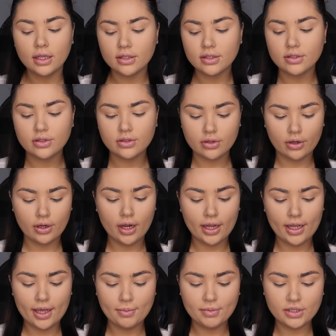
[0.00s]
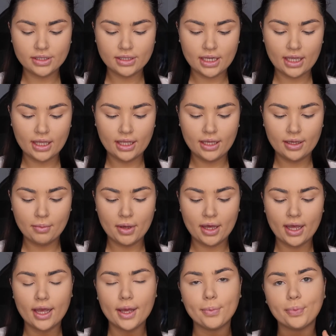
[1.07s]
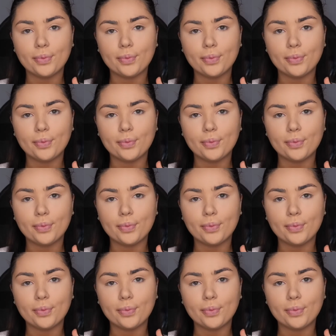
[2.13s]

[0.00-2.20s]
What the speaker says: So I am just taking my